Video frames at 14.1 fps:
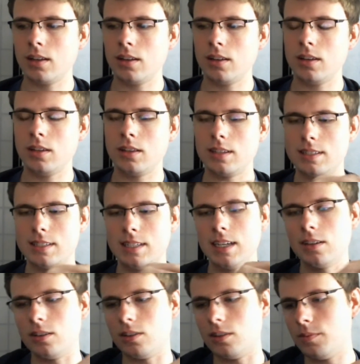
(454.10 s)
the
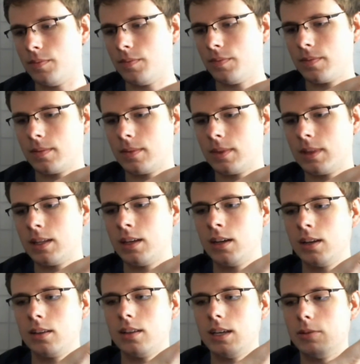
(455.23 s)
signal
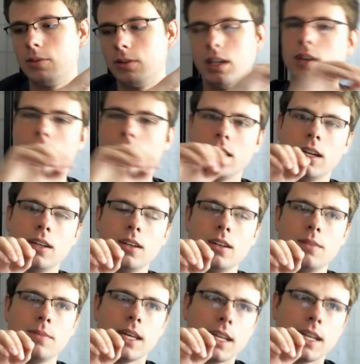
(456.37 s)
that you were hearing
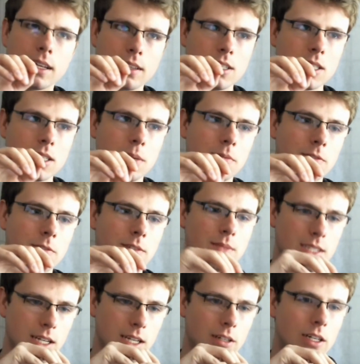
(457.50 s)
immediately jumped from
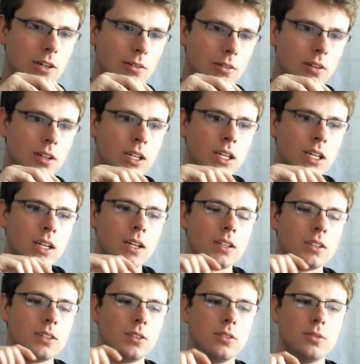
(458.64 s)
0
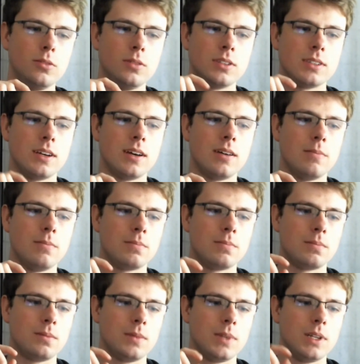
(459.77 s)
to some
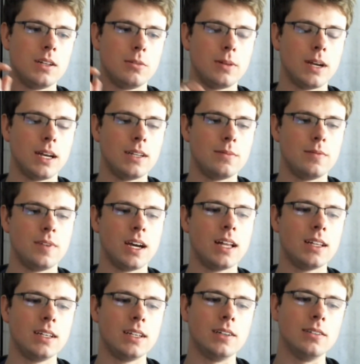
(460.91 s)
random
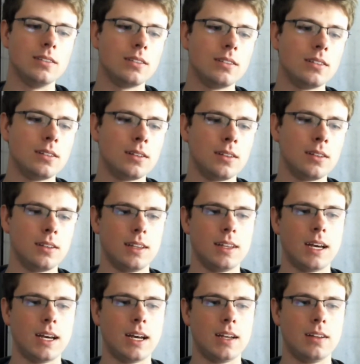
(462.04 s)
value
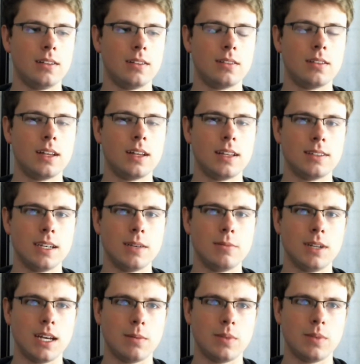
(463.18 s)
that segment
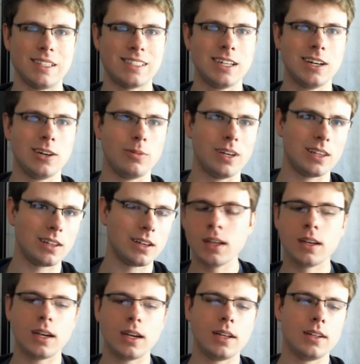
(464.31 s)
happened to start with.
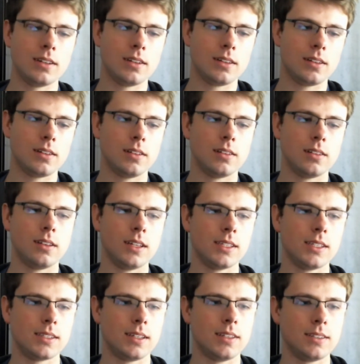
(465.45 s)
And
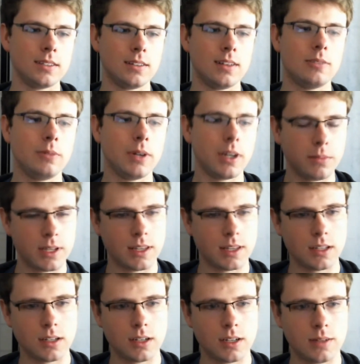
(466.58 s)
it's a little weird, but
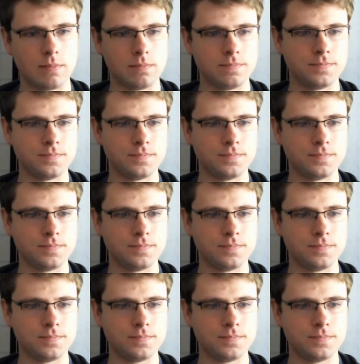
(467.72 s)
the